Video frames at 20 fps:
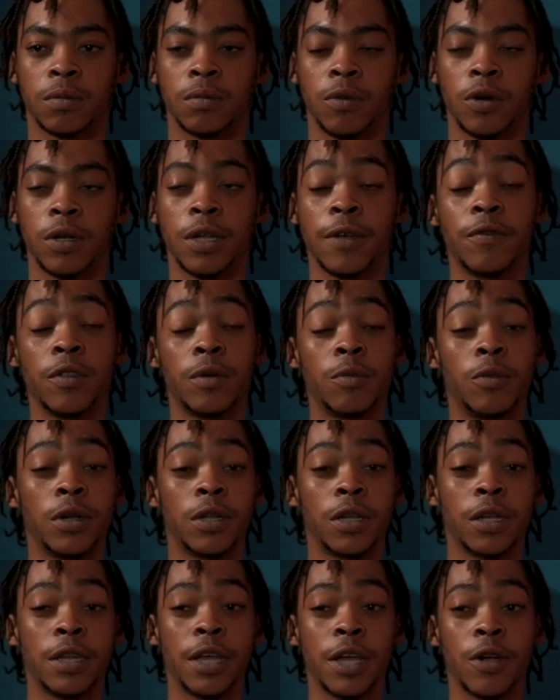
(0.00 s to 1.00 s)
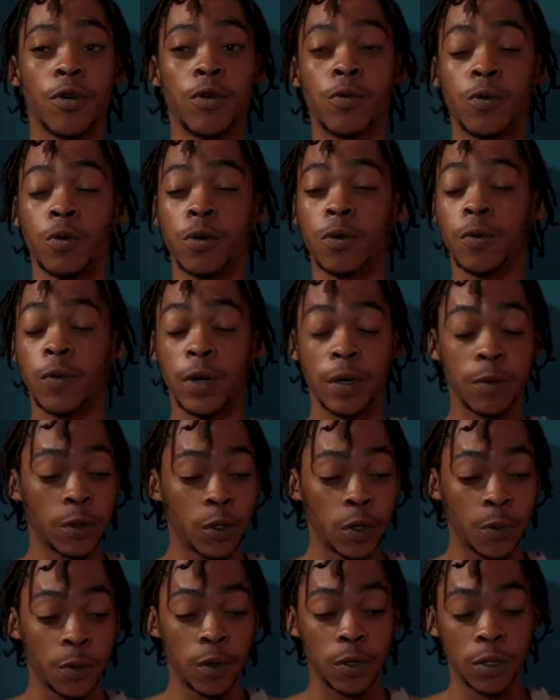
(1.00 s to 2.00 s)
But if no money there, what am I
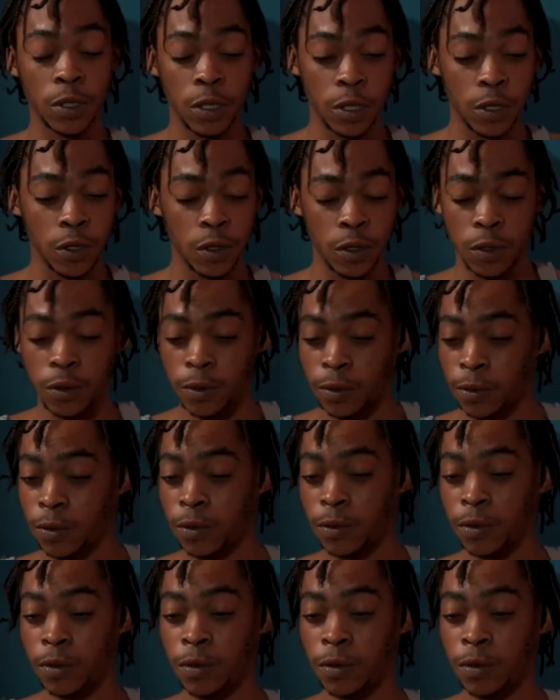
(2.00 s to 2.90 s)
supposed to do?